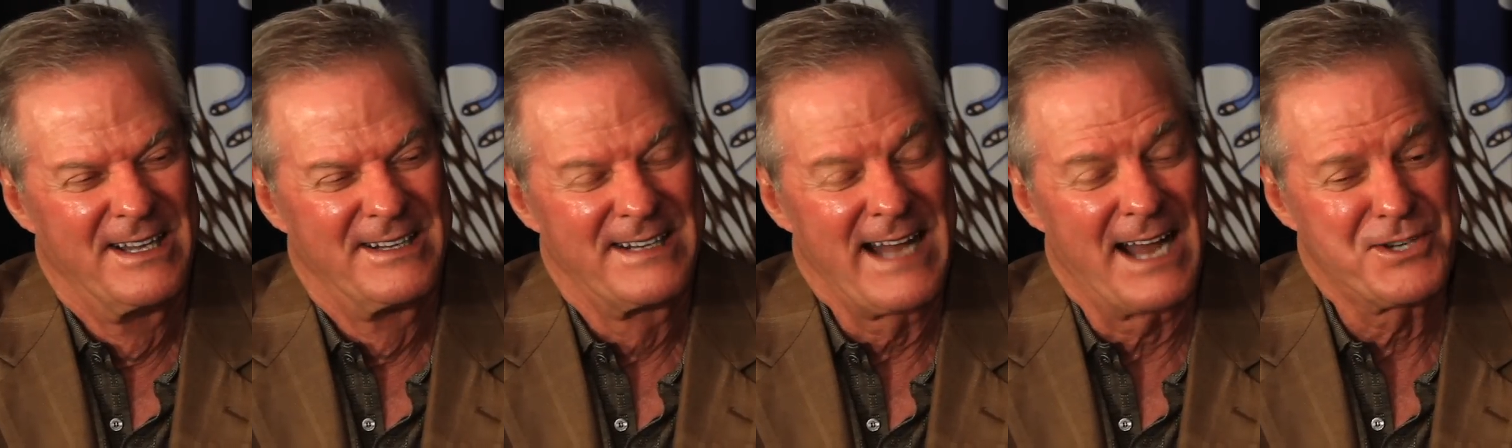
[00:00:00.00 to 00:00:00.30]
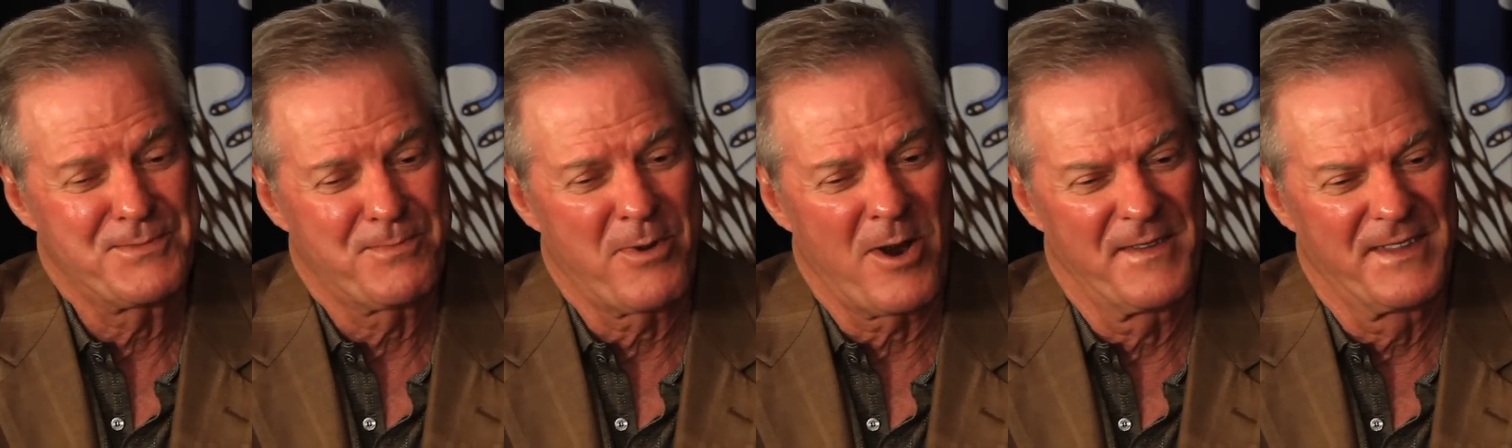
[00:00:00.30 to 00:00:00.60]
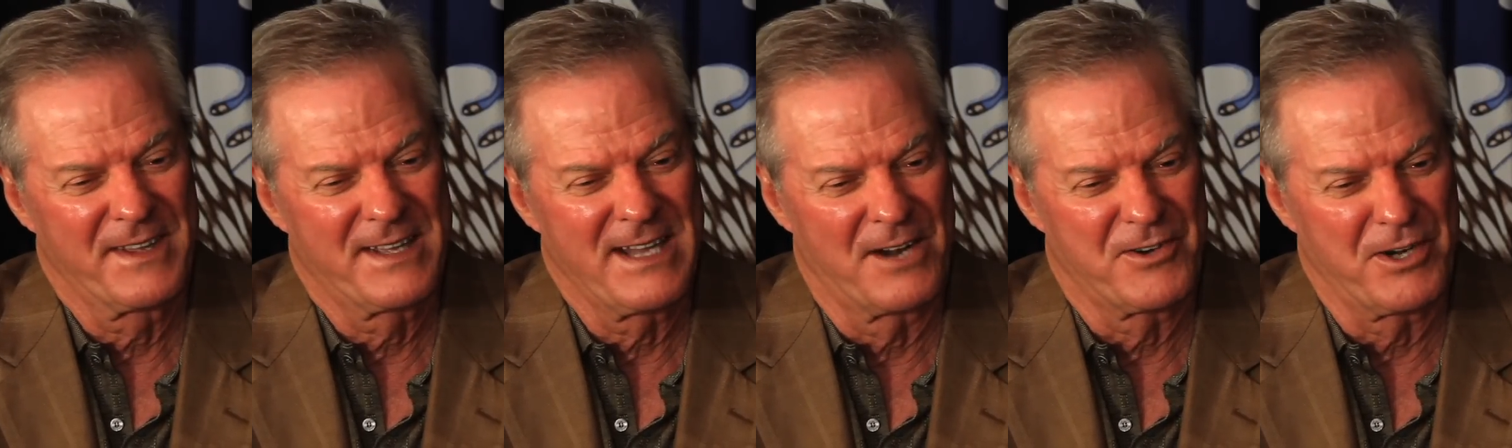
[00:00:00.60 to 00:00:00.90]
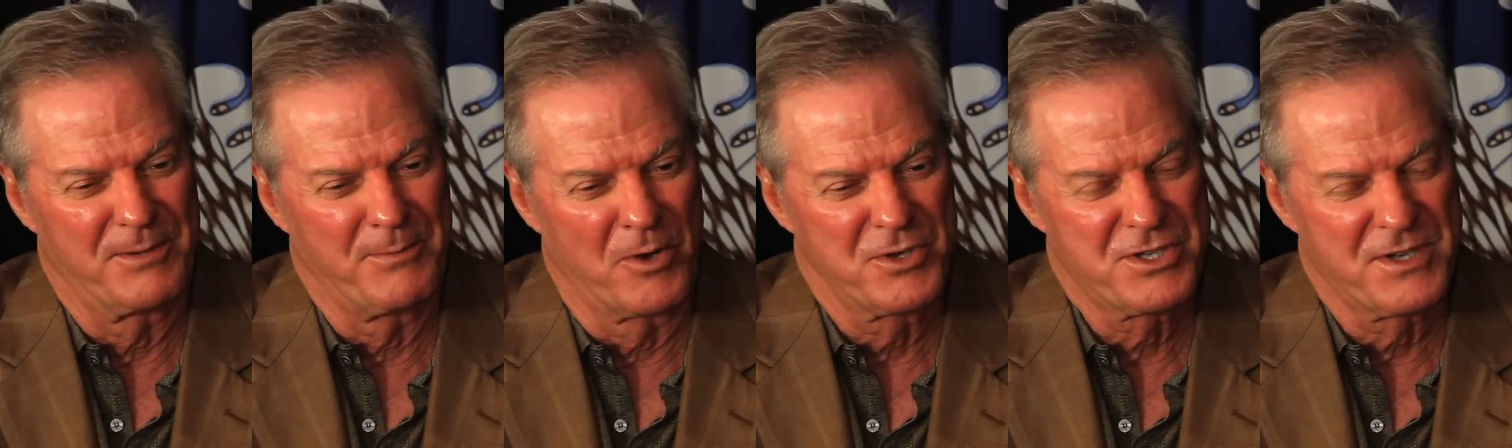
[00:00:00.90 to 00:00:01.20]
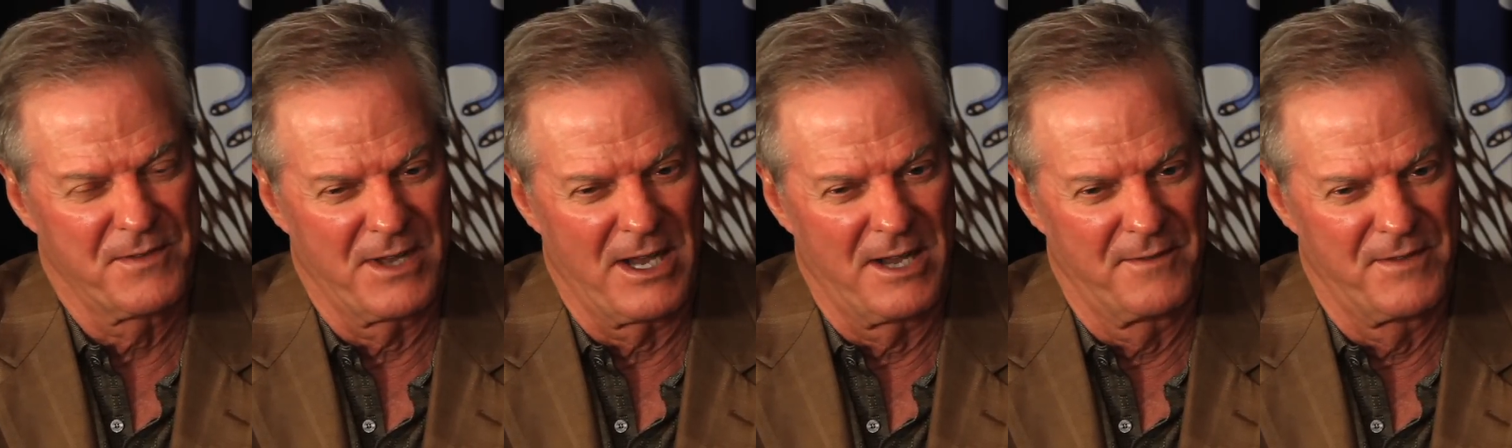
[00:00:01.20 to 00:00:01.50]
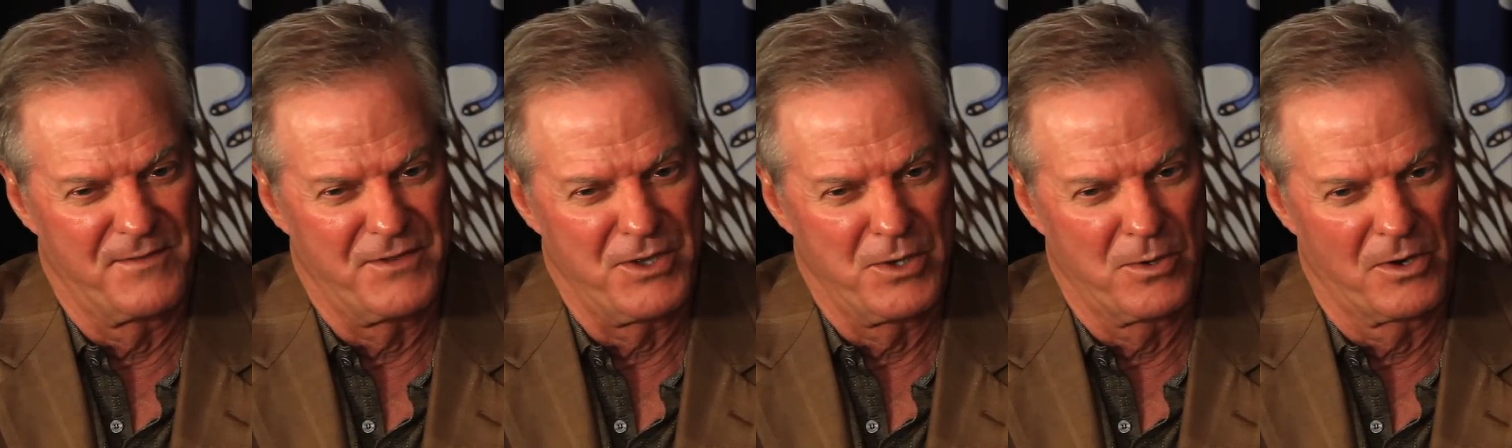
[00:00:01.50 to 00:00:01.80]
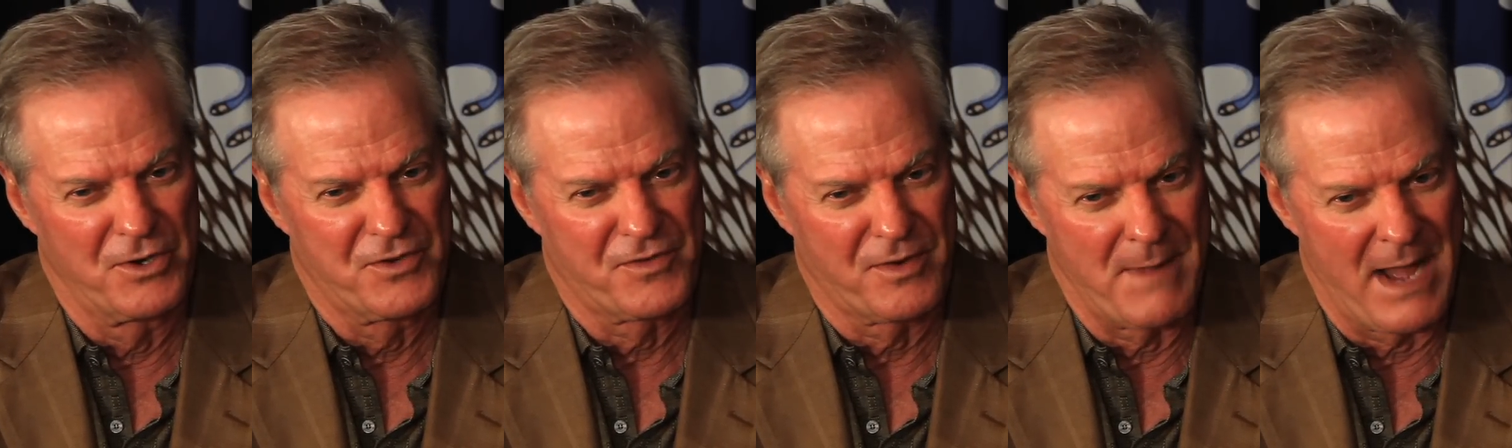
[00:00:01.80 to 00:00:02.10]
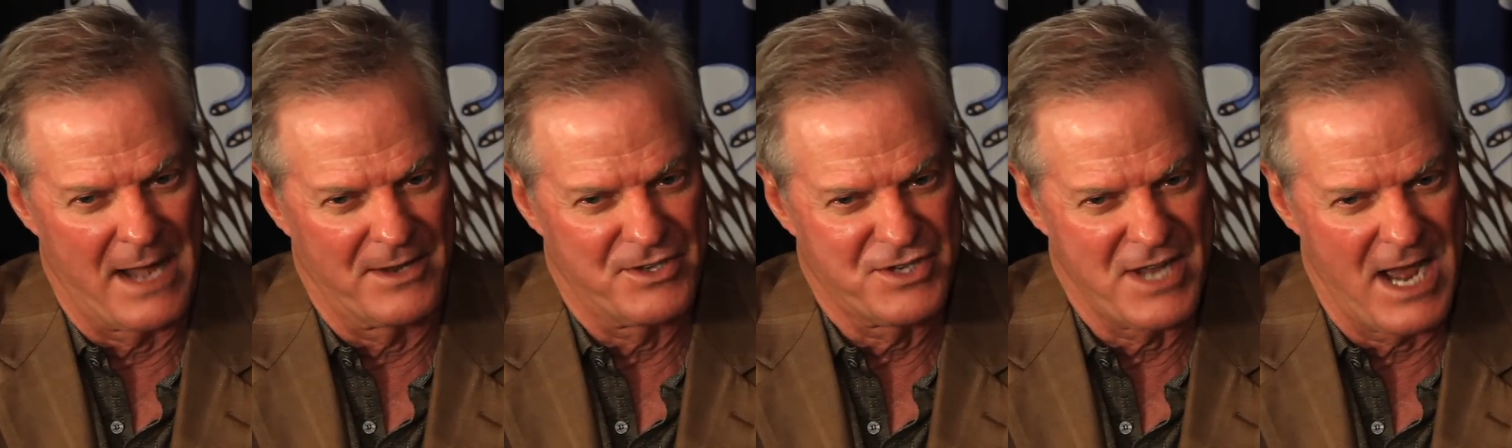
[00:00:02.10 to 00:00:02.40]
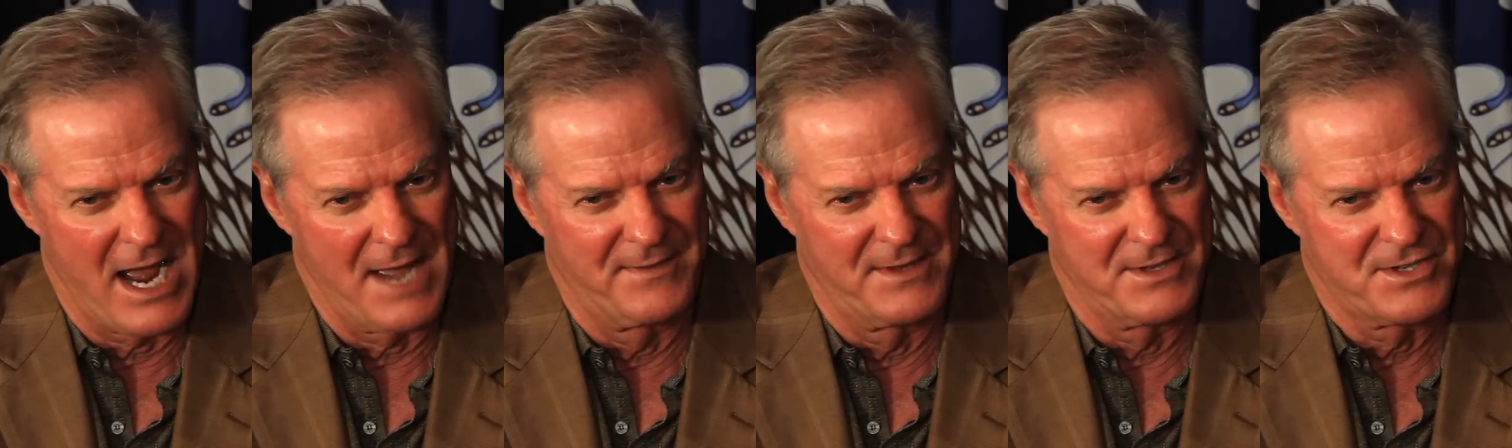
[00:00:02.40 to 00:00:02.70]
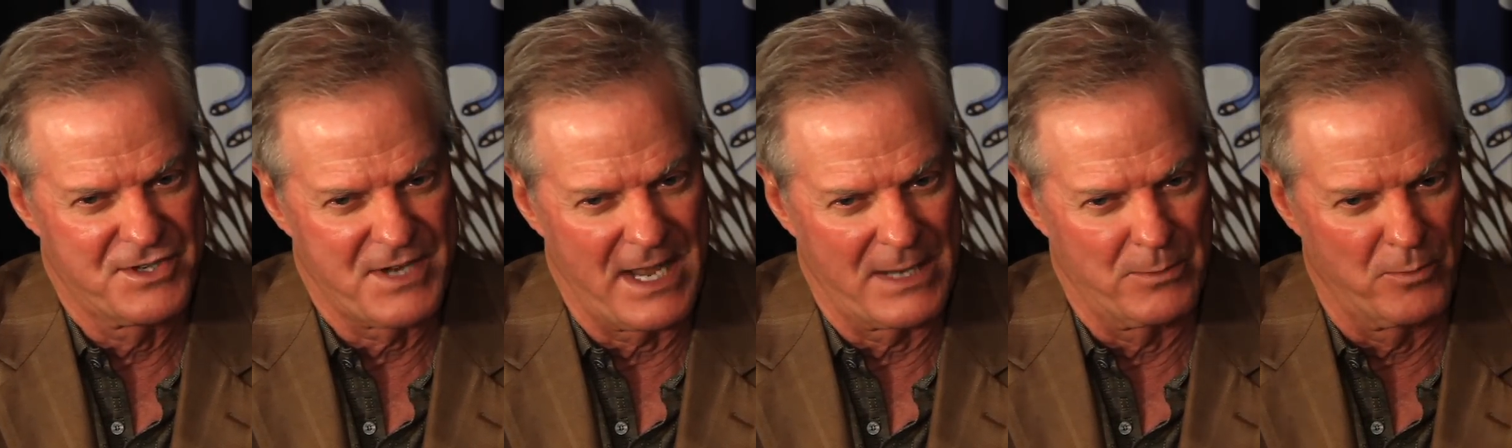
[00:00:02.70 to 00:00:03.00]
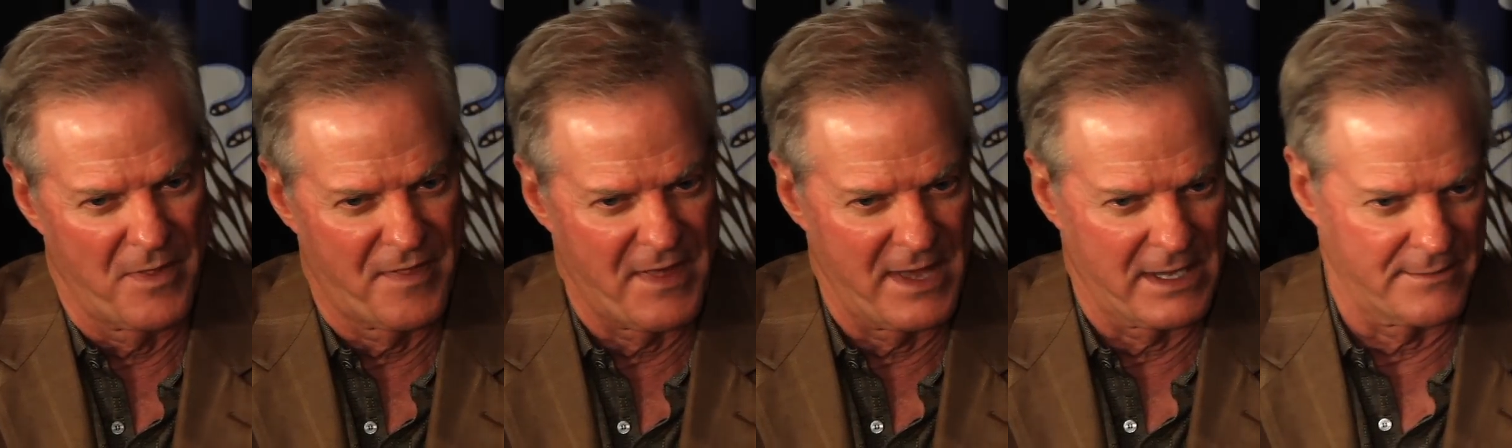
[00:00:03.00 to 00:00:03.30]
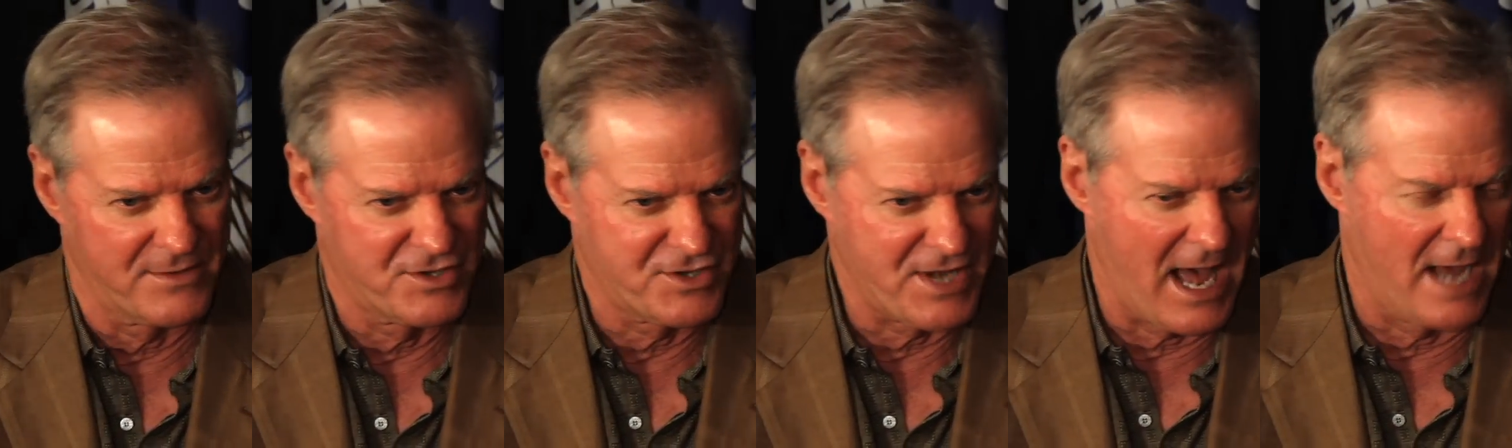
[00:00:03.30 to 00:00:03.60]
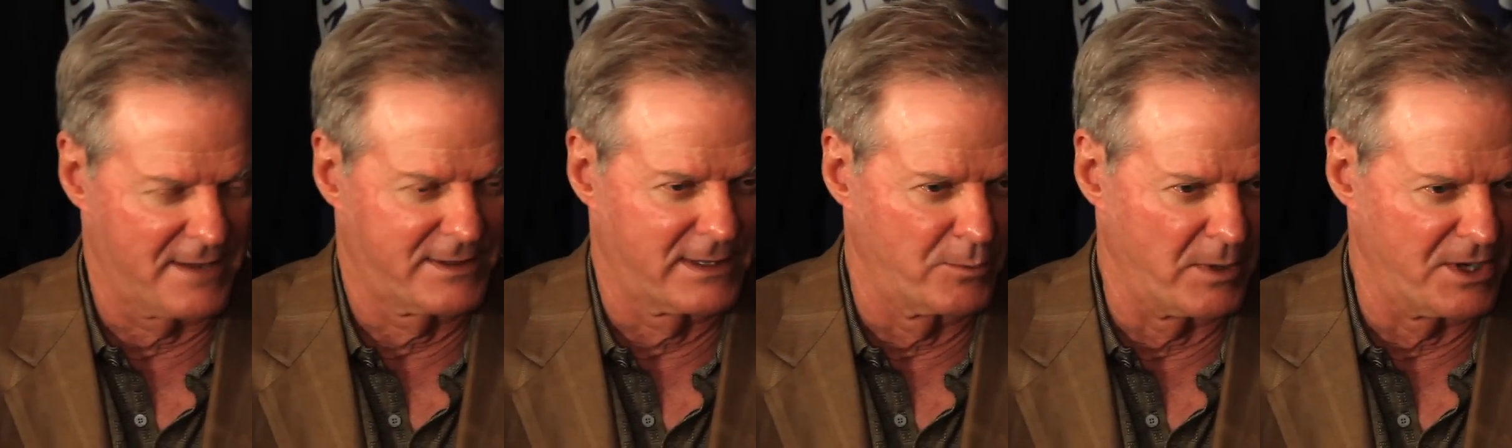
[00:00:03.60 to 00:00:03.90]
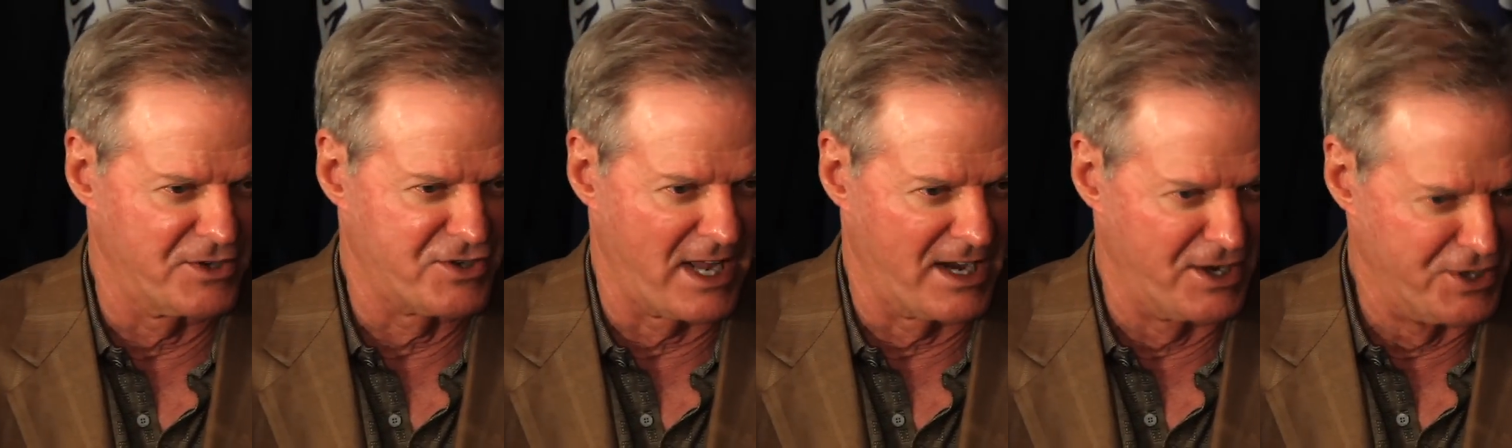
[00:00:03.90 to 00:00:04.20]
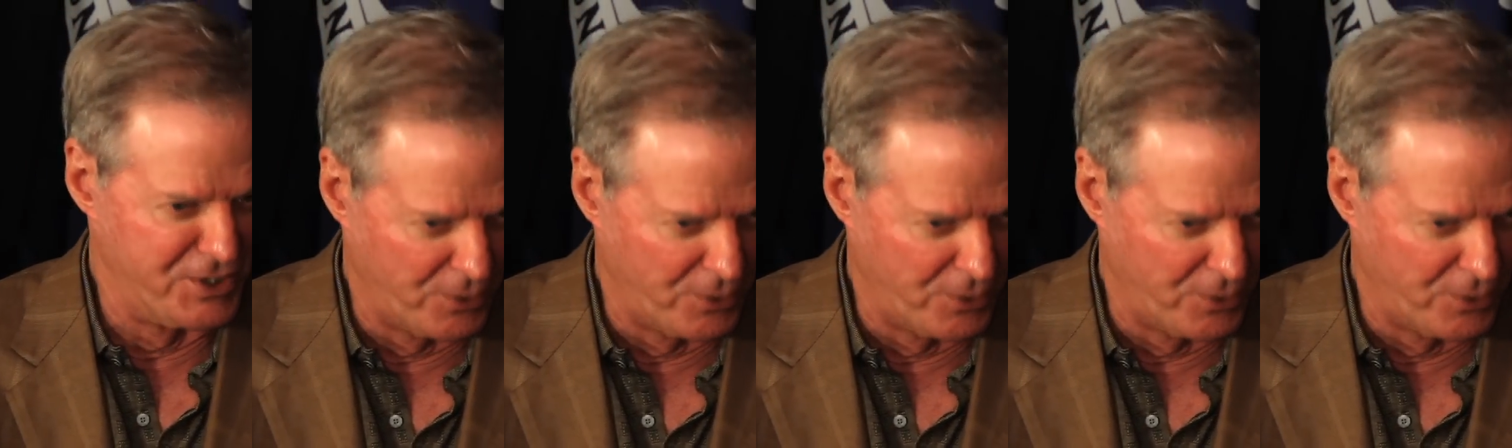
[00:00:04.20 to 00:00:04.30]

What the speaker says: Nice part of the country. Most of the viewers from outside the state will think of South Louisiana.